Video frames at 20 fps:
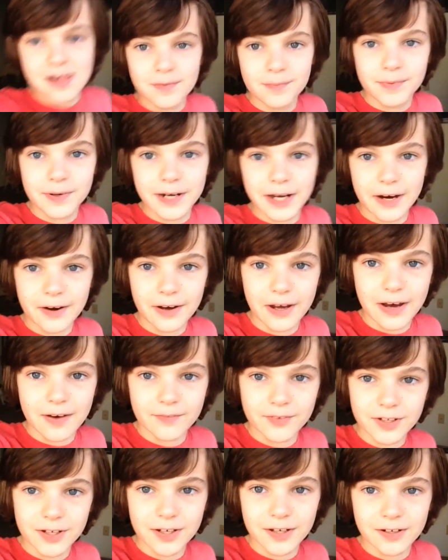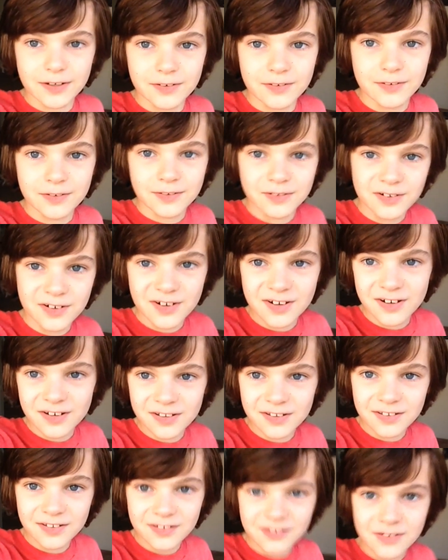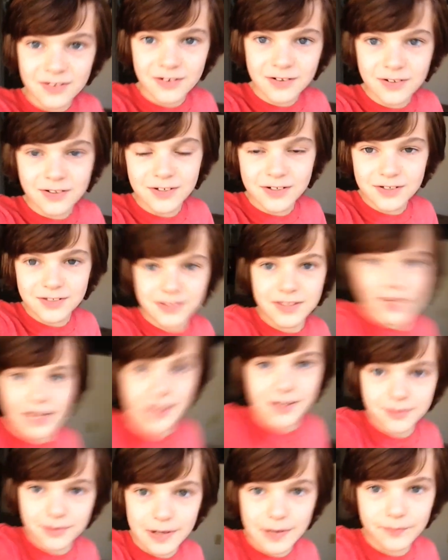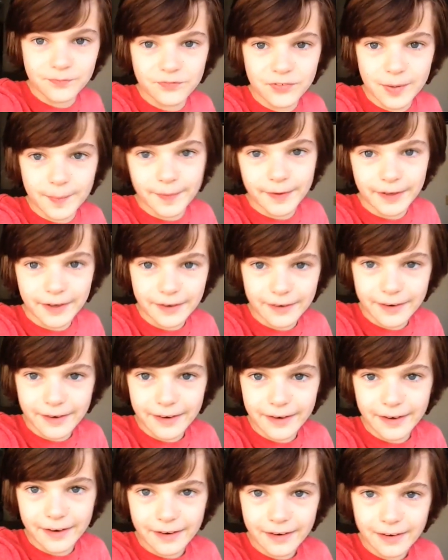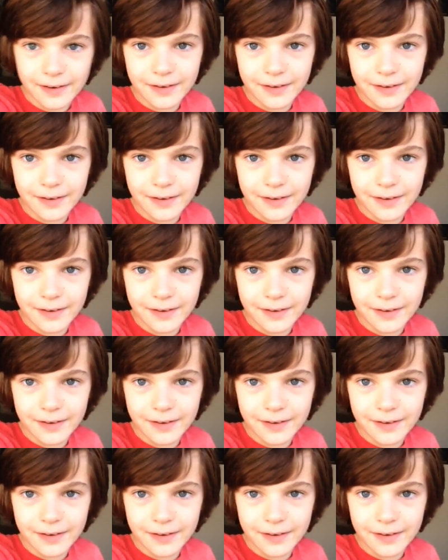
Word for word: but now I have it again. That is what I'm filming on right now.